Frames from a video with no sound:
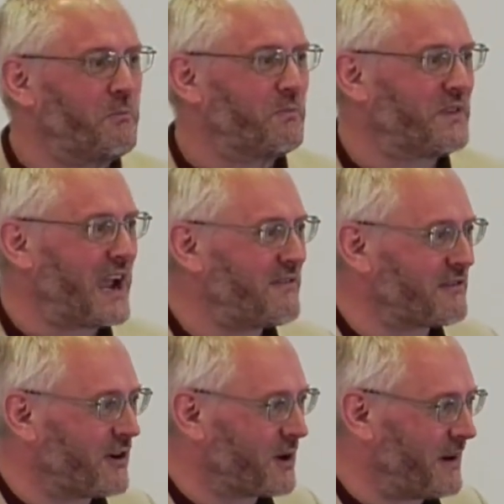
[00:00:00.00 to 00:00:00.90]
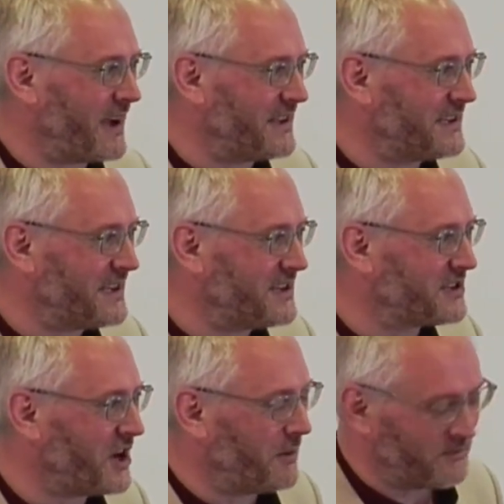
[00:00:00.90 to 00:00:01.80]
David wrote about this in
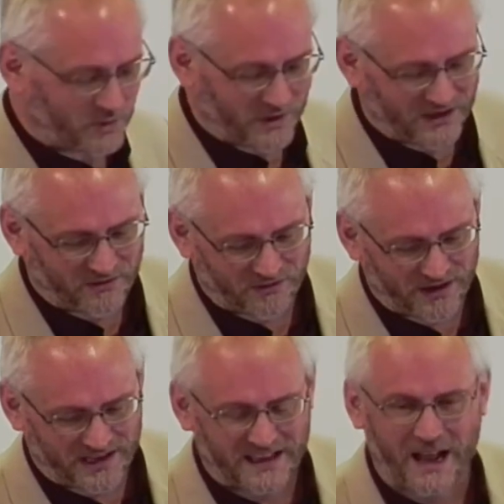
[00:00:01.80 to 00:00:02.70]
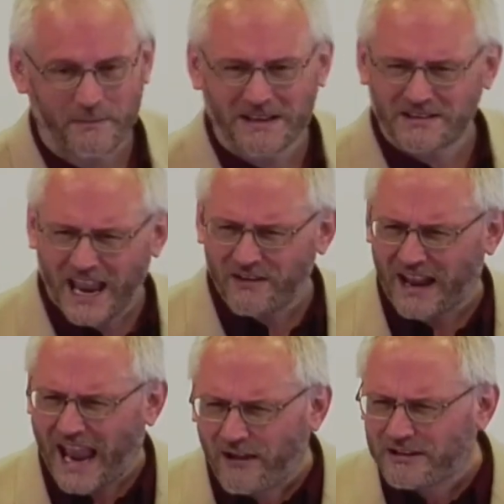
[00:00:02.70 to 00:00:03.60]
Psalm 23. I mean, David,
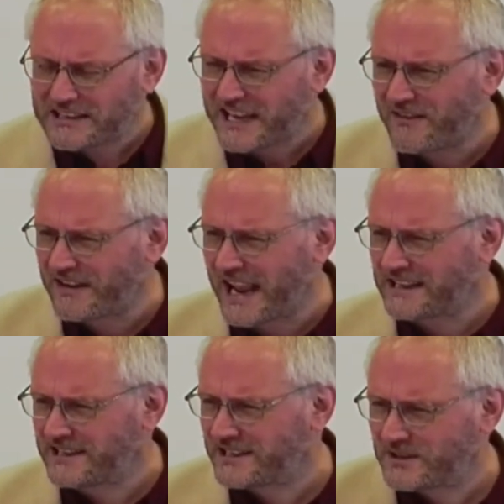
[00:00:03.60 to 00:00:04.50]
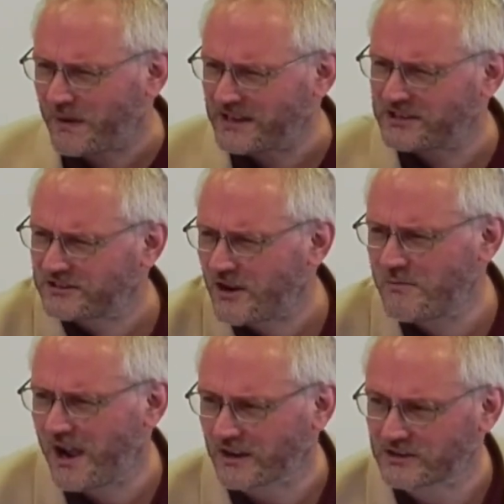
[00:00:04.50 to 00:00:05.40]
how did David anticipate so
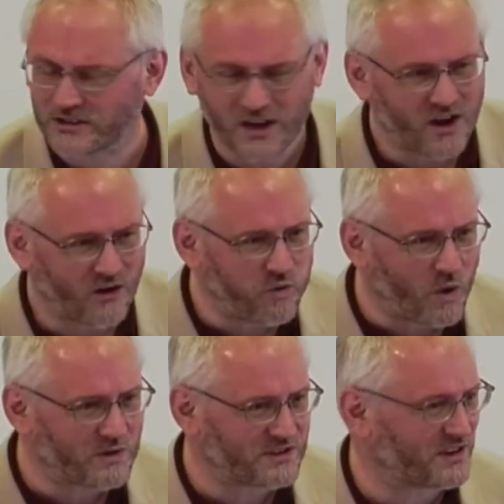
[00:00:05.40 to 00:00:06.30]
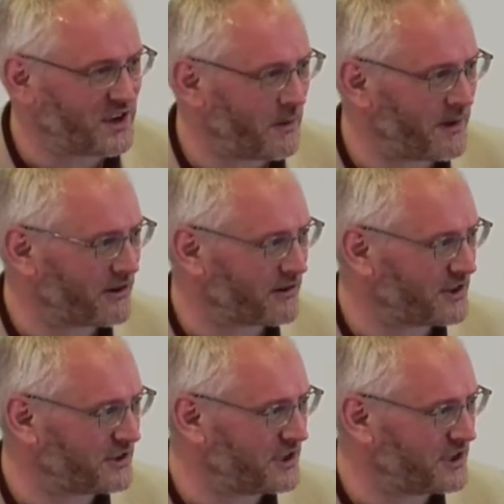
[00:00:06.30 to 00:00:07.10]
much of what was to come in Christ